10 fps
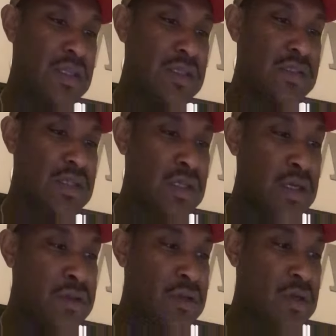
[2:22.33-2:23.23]
gets
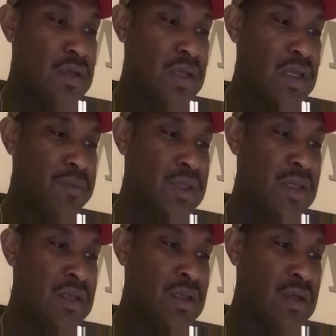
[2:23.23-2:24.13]
together and the
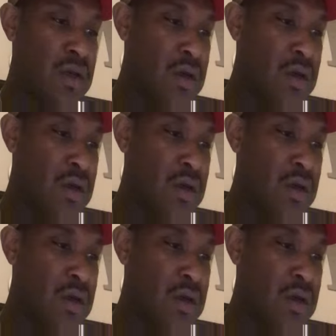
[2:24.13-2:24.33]
beginning